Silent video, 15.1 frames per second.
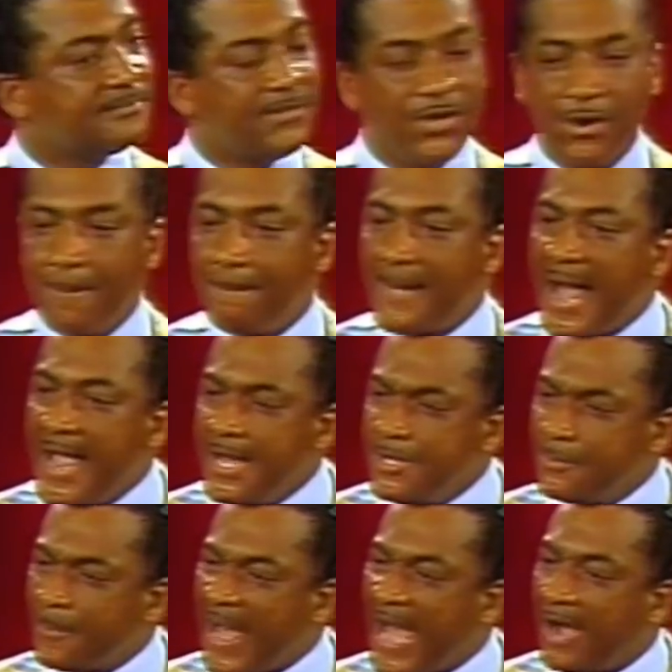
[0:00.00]
your
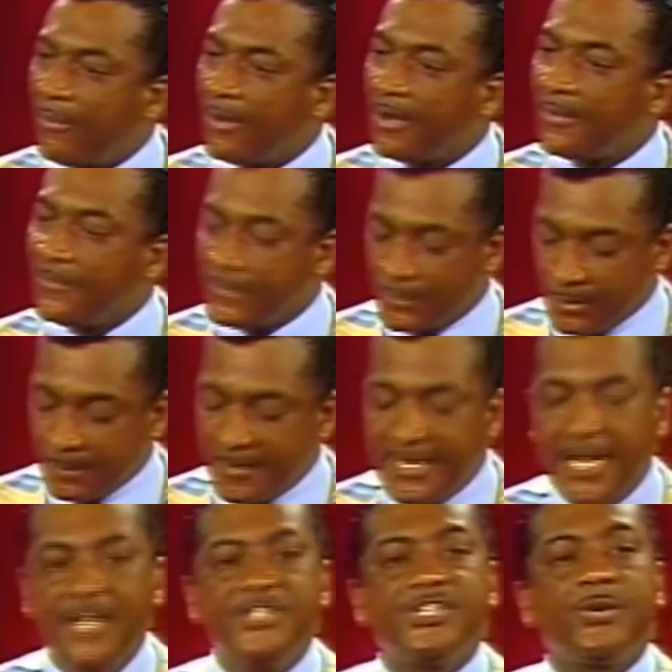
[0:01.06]
mind power will
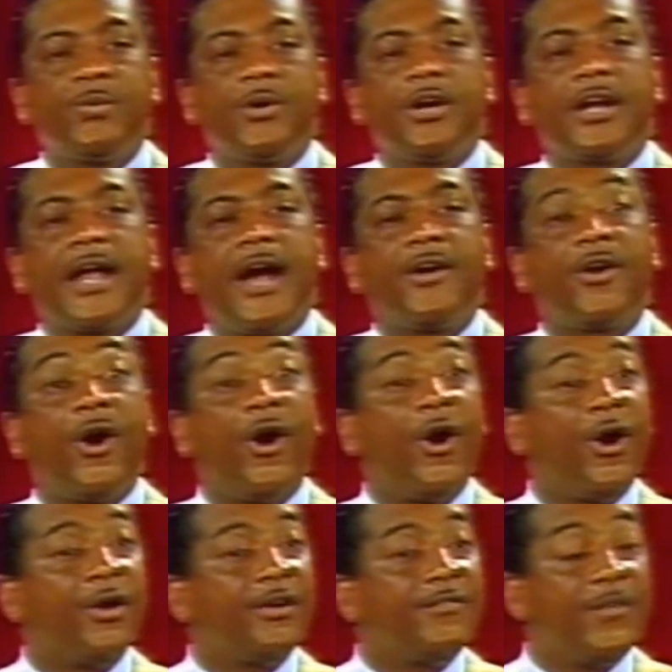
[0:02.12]
begin to work out
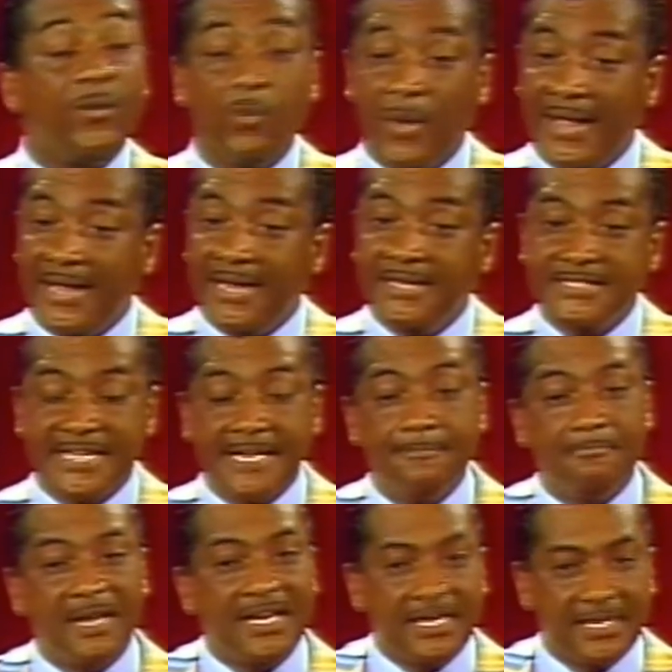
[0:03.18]
all of the ways
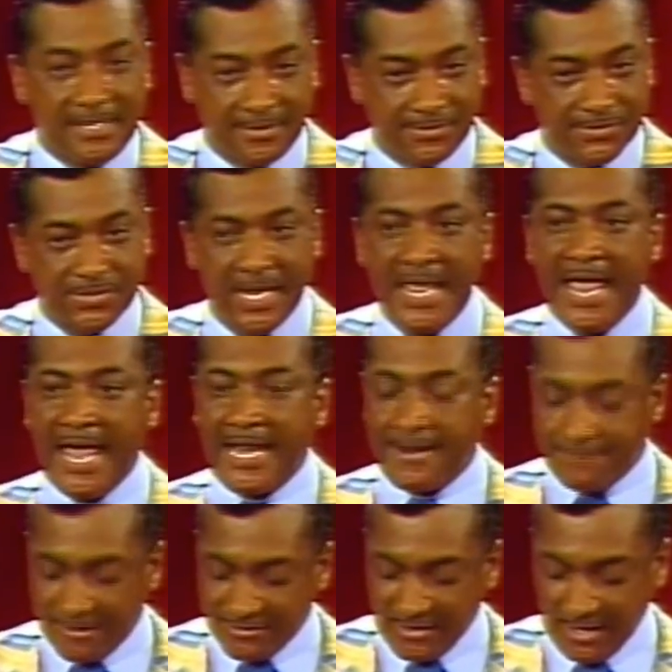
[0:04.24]
and means, and
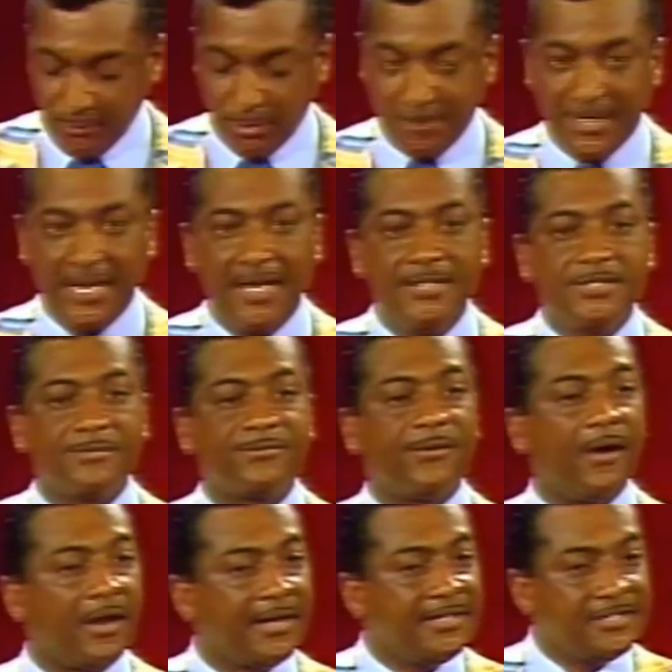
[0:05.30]
everything will begin to
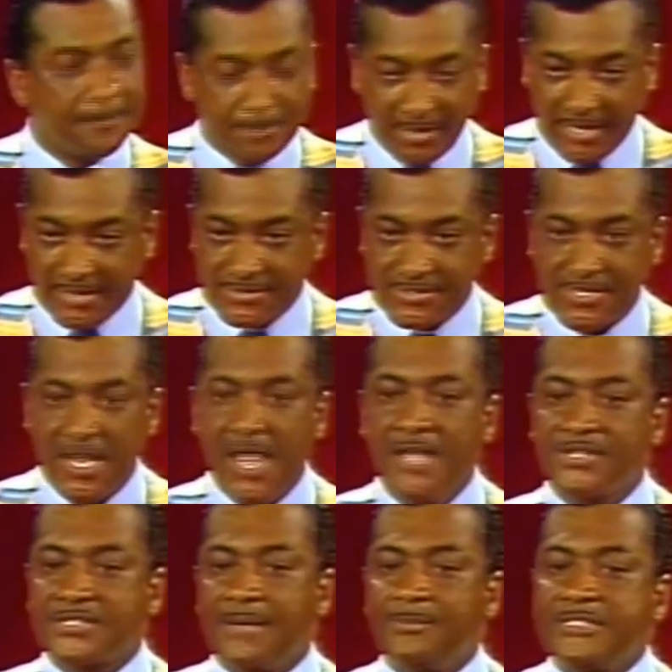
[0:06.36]
fall into place.
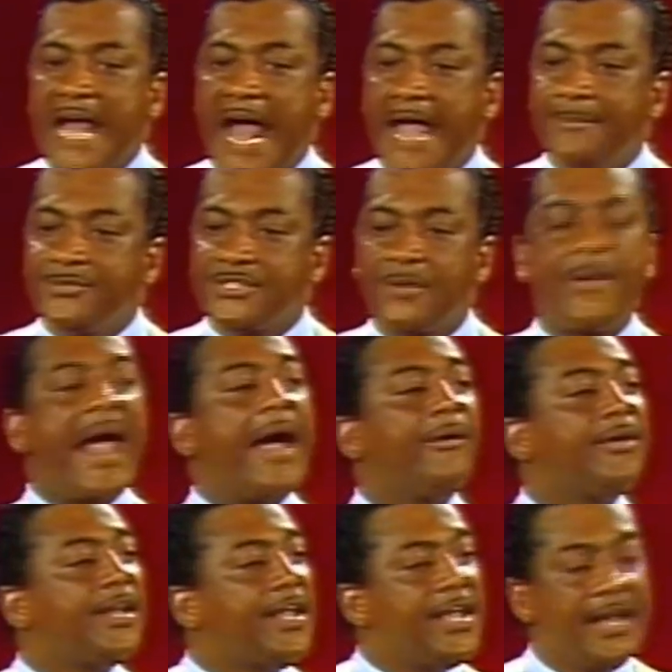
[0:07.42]
Sometimes
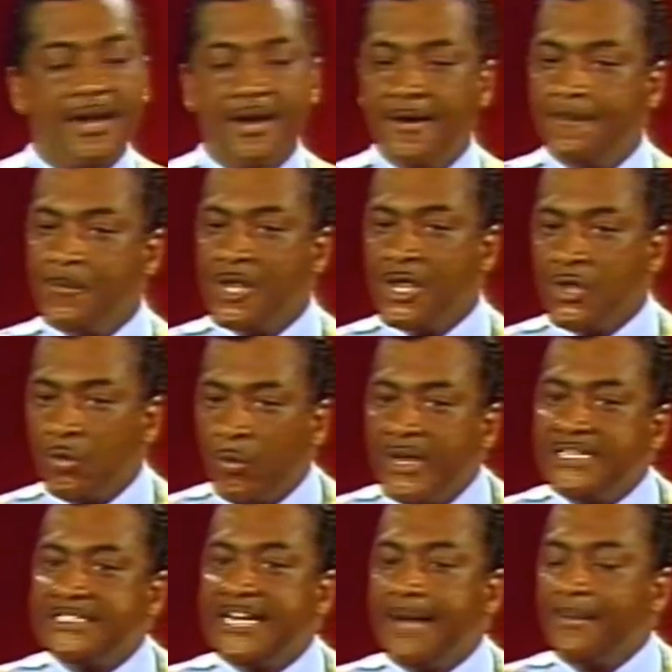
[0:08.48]
around here,
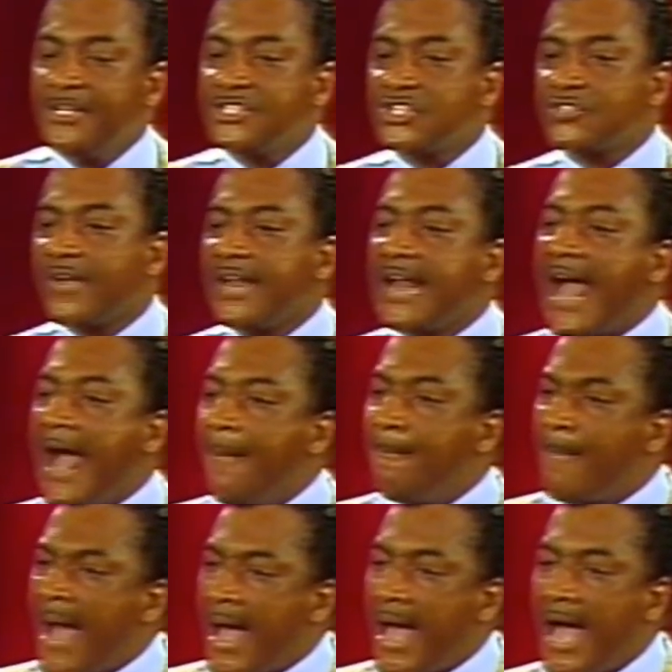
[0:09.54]
we demonstrate
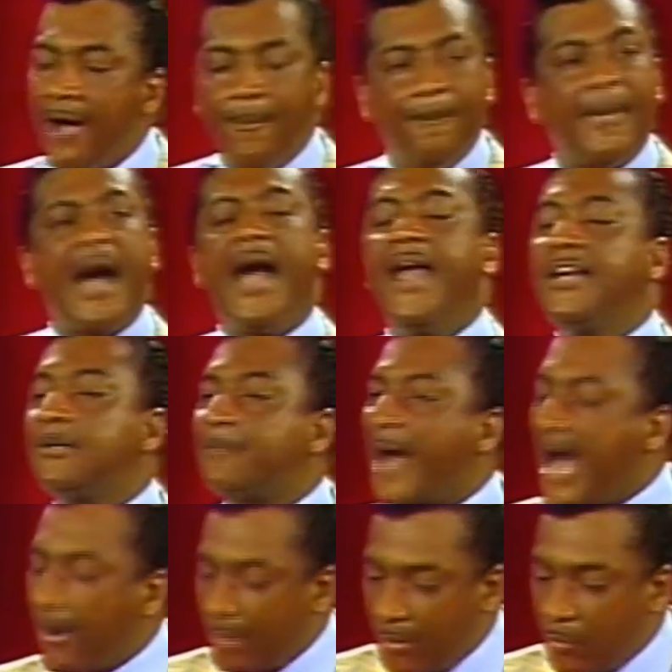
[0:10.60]
how mind
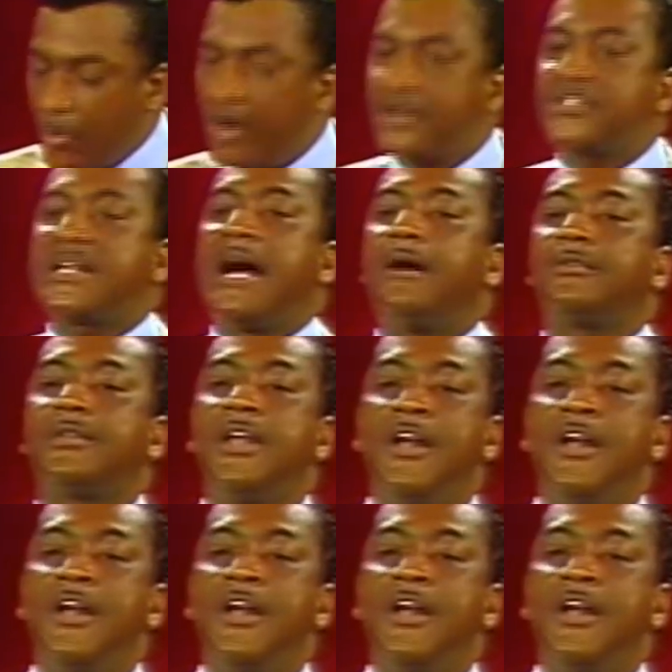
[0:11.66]
power works out